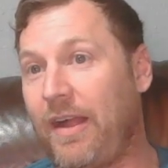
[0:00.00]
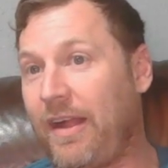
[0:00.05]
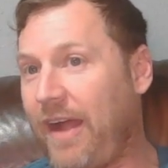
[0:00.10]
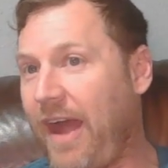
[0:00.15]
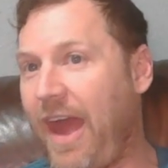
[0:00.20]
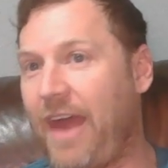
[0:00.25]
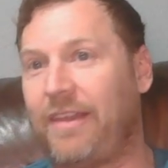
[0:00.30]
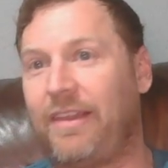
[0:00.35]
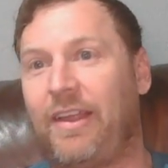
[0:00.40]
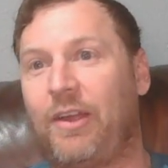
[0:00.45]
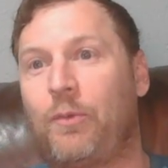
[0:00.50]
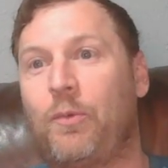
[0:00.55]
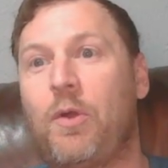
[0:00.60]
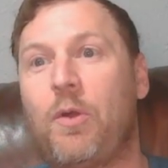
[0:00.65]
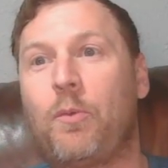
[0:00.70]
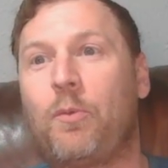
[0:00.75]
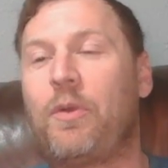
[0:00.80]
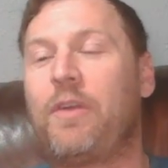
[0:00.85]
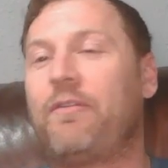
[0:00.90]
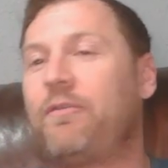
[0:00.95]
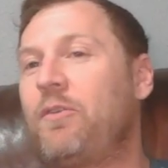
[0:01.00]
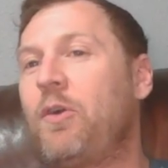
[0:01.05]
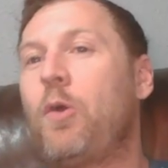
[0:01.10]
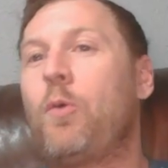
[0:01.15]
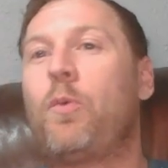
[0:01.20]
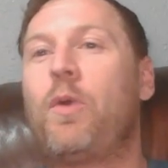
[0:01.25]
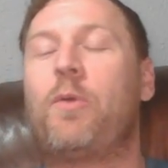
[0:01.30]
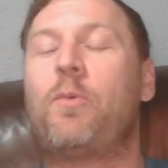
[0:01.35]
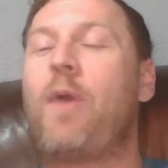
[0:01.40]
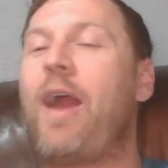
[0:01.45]
and like
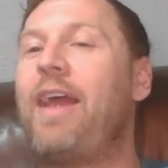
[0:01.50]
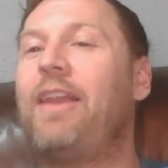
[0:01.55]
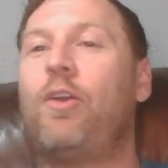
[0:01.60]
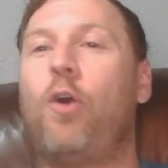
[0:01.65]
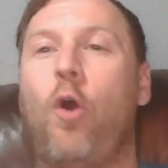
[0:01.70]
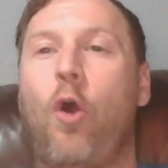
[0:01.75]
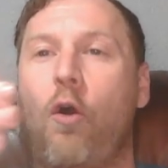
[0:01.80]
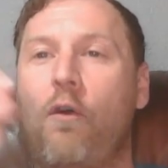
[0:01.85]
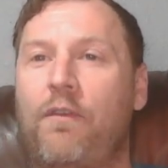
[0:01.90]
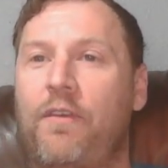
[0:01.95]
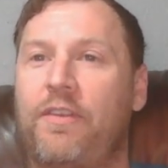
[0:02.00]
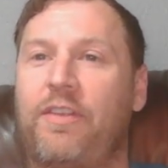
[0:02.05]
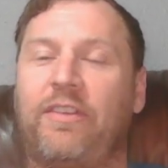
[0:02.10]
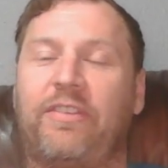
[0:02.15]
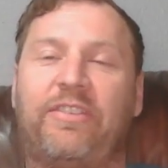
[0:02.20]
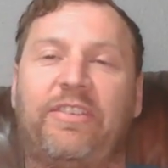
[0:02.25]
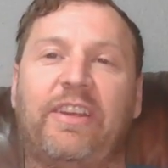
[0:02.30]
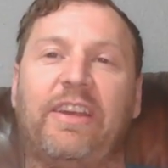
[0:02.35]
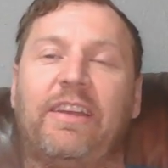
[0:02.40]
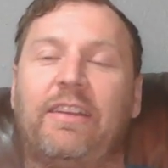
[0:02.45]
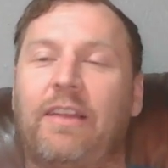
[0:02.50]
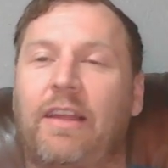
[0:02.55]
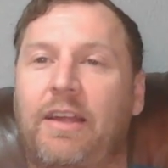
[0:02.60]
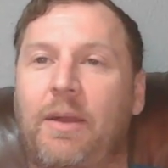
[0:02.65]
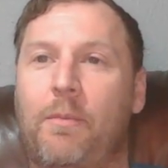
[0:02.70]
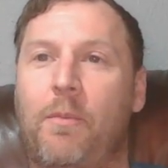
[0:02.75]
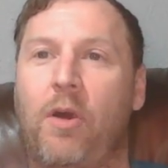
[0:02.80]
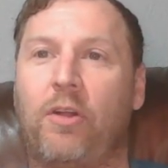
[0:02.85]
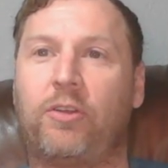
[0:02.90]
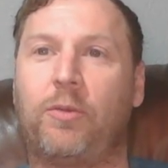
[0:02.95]
we've we ran over the seed like
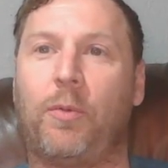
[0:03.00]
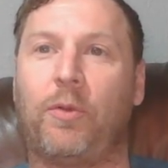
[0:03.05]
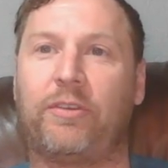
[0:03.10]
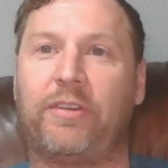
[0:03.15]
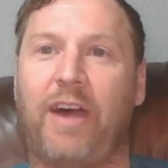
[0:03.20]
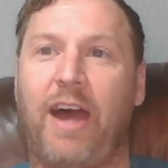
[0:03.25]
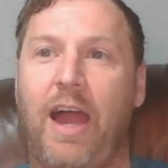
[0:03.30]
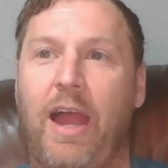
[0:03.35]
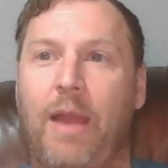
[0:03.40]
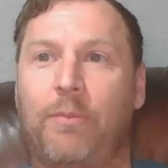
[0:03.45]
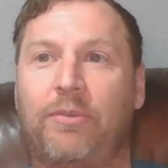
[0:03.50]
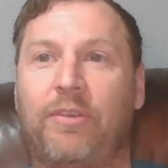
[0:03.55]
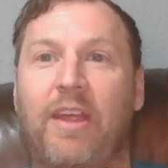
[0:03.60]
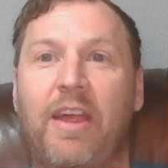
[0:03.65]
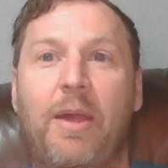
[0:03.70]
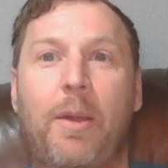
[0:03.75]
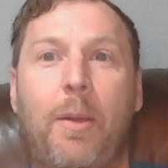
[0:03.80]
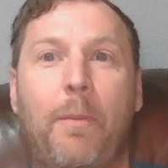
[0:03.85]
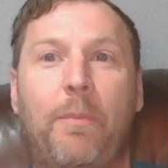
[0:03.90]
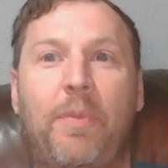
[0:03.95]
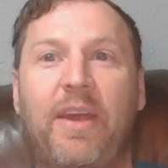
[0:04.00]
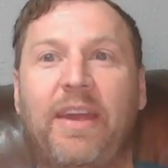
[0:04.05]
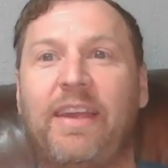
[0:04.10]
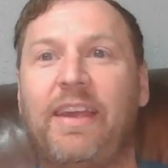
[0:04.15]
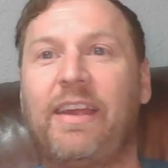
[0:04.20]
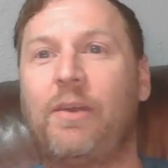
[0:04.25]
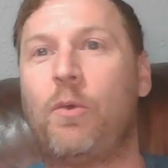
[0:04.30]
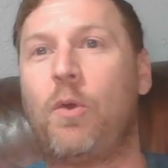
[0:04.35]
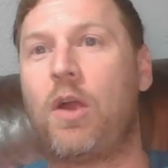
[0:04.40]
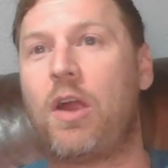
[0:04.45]
multiple times,
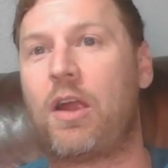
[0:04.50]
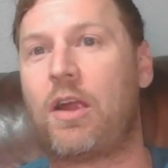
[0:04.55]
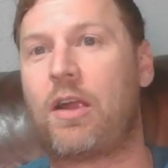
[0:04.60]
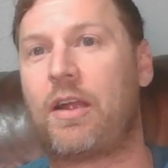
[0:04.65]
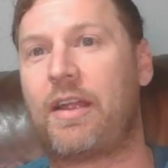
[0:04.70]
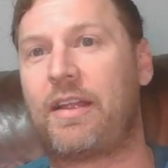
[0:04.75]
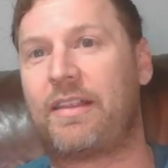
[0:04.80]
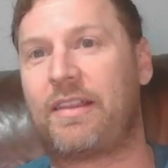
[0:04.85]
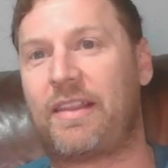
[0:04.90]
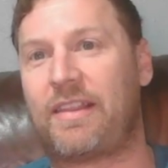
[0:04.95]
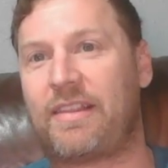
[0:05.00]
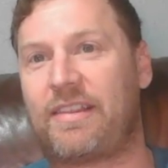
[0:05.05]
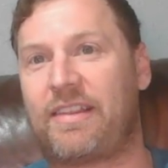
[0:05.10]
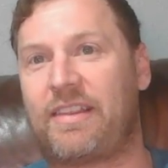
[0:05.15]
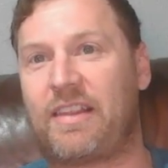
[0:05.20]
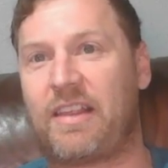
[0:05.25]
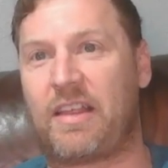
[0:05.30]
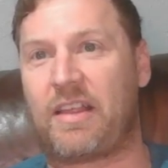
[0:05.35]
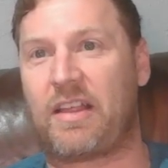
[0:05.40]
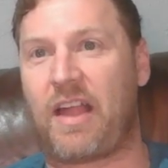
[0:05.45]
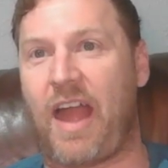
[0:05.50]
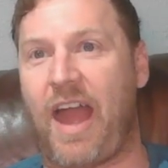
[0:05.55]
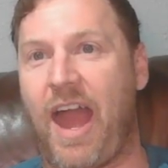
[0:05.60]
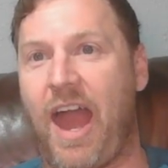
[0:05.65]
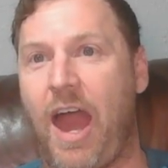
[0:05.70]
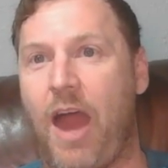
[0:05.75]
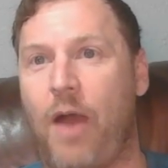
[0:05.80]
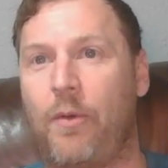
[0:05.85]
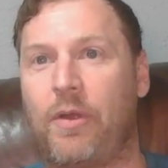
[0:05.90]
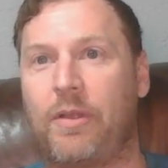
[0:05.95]
picking where it,
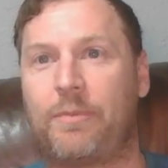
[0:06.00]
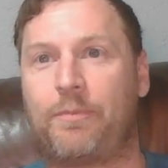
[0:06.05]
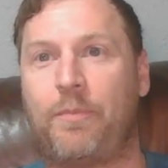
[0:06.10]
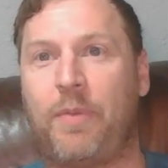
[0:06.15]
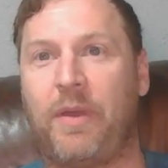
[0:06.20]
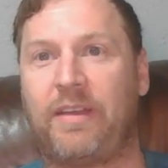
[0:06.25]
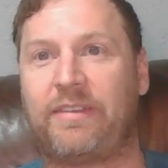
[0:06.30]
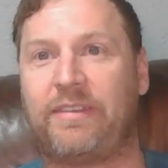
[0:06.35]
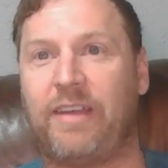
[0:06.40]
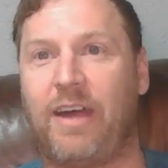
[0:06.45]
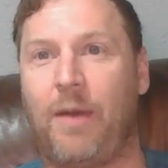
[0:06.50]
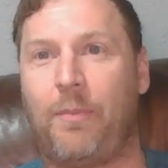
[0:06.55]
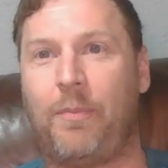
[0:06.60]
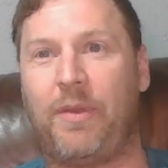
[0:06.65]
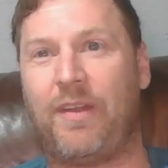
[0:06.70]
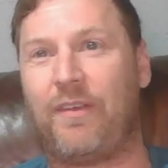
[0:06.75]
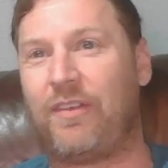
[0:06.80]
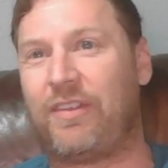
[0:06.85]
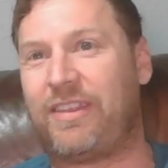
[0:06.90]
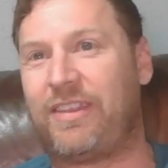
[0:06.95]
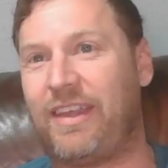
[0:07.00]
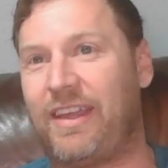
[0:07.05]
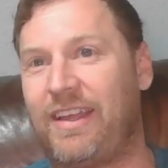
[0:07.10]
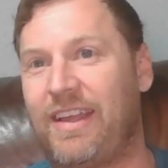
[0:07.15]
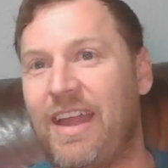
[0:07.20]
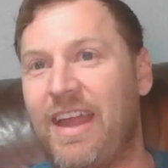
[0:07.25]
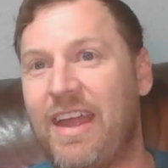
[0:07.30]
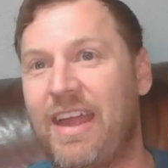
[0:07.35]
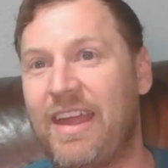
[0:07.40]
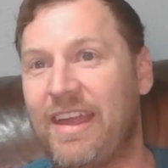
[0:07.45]
how it picks up and
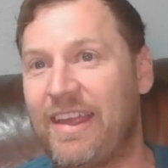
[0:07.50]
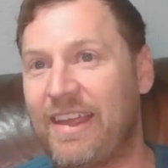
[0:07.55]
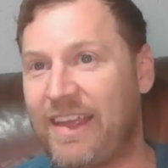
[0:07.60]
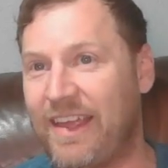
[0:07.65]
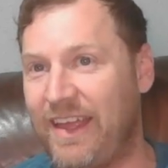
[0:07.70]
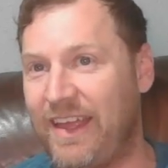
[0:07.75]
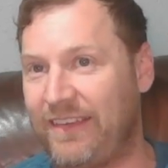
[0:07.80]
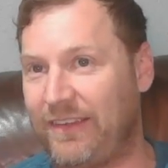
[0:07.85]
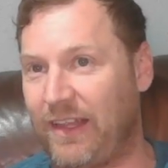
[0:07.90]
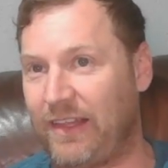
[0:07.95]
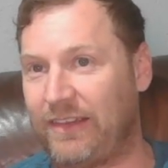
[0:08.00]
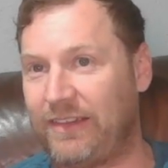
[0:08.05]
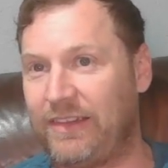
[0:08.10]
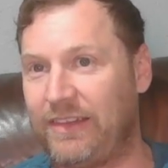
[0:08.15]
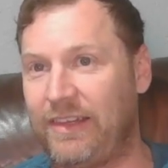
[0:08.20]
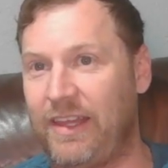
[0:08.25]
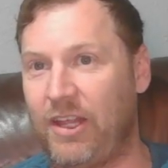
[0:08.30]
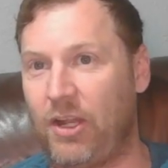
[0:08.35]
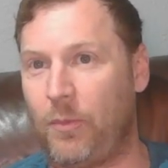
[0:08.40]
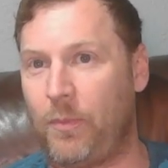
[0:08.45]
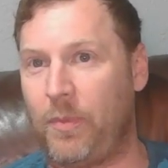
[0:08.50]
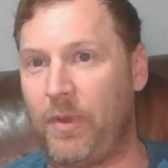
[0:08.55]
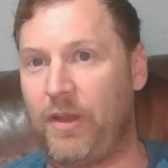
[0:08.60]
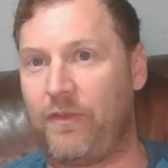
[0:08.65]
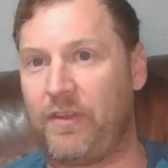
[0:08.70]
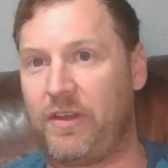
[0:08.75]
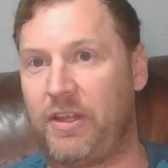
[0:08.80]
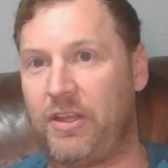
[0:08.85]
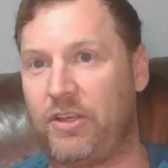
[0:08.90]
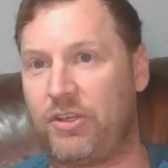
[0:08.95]
everything is a little bit
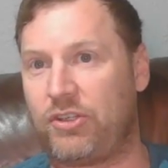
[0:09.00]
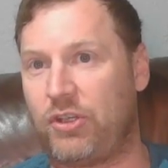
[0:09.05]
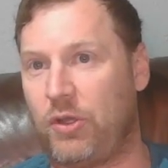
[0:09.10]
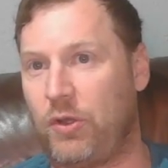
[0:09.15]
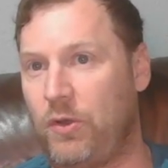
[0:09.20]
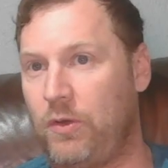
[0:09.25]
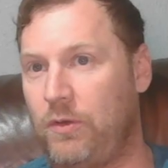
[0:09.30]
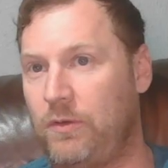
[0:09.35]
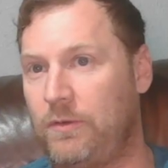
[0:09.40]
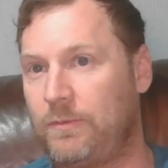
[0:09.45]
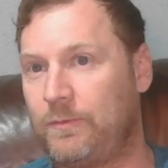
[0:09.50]
of an issue.